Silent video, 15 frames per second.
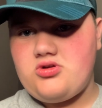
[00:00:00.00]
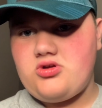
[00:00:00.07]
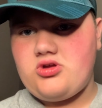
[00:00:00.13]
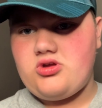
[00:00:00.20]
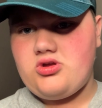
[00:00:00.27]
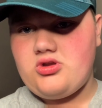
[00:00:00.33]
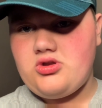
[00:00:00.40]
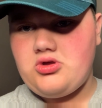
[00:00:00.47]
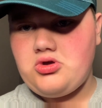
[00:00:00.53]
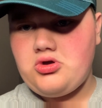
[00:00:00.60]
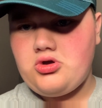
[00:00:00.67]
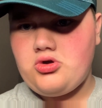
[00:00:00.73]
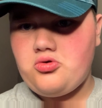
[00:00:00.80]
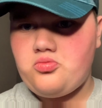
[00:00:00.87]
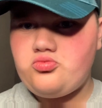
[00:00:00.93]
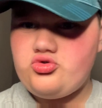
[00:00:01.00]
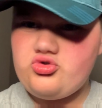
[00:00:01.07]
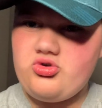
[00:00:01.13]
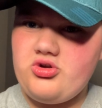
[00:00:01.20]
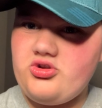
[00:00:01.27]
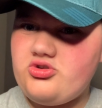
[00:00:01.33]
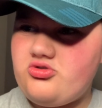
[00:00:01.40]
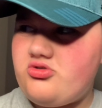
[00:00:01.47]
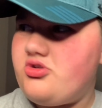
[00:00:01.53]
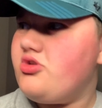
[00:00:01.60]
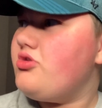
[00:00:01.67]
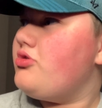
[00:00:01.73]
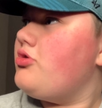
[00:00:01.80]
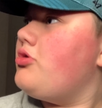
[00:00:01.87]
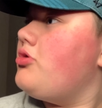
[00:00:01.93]
And
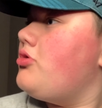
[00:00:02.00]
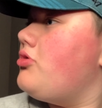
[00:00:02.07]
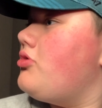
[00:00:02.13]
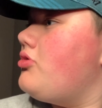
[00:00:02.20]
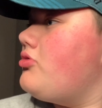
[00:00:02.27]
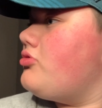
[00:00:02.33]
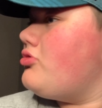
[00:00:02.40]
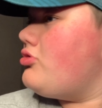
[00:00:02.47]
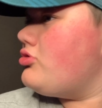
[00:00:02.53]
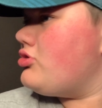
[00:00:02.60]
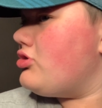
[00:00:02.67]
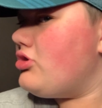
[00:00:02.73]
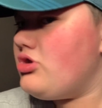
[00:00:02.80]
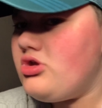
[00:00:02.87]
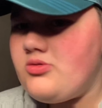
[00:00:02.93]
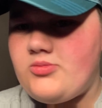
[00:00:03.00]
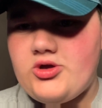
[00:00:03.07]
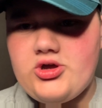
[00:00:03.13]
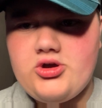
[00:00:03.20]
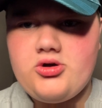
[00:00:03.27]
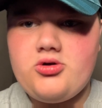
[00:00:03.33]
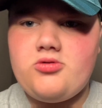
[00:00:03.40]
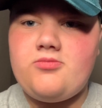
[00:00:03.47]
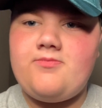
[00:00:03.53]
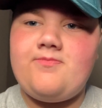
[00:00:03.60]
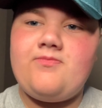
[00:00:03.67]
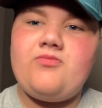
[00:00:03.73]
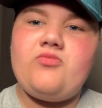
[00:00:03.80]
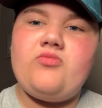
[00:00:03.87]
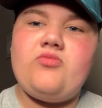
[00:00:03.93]
strangely, there's an email
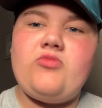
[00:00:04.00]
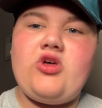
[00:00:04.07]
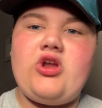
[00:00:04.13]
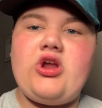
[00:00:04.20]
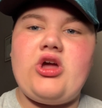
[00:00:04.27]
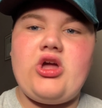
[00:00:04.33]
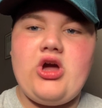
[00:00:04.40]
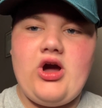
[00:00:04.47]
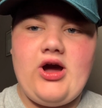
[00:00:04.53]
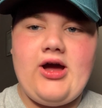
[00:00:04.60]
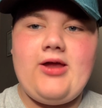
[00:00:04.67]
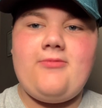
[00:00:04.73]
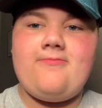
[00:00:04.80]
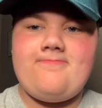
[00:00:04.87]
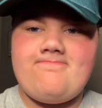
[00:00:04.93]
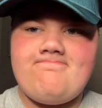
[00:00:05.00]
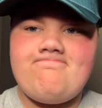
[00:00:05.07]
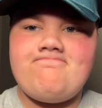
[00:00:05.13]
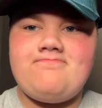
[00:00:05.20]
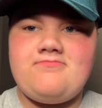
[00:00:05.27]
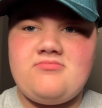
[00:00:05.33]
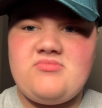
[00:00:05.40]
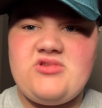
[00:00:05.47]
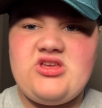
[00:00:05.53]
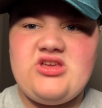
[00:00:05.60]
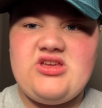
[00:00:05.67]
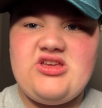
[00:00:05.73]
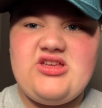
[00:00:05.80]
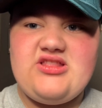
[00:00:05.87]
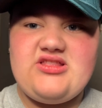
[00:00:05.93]
that I got
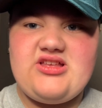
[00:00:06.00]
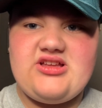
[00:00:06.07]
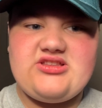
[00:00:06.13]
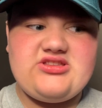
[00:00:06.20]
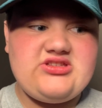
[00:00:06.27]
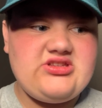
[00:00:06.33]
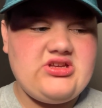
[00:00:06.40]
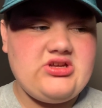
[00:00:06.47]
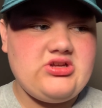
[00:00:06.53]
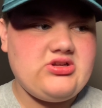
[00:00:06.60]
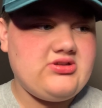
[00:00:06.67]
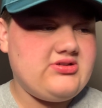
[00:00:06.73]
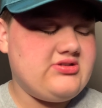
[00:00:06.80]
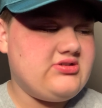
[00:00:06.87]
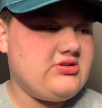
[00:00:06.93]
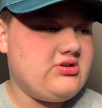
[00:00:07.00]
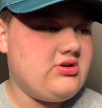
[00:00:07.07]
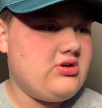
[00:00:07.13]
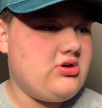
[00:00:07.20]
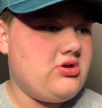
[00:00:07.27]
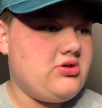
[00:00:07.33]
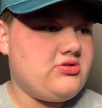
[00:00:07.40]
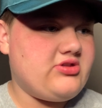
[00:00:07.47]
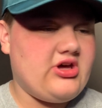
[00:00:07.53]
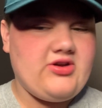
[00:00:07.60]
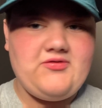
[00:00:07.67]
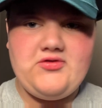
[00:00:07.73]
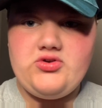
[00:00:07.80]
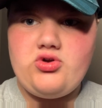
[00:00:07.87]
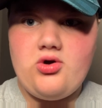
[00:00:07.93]
that says that if
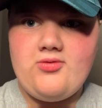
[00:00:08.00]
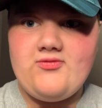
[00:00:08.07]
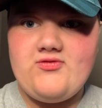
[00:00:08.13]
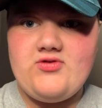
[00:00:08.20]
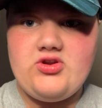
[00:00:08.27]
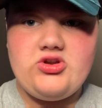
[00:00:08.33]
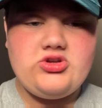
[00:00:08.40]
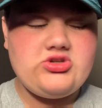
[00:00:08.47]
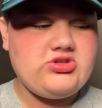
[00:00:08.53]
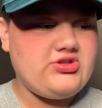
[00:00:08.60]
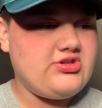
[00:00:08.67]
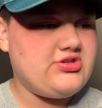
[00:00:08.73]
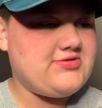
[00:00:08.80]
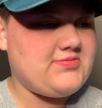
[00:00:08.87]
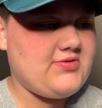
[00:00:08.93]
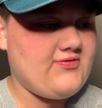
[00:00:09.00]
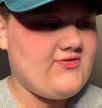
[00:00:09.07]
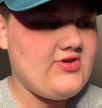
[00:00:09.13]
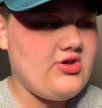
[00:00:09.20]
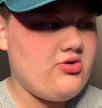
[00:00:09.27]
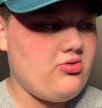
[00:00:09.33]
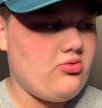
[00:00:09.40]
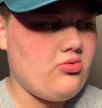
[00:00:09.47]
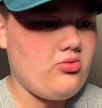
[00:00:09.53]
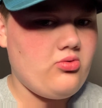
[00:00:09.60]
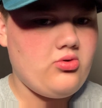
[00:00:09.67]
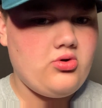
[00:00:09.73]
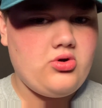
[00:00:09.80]
you don't finish this review,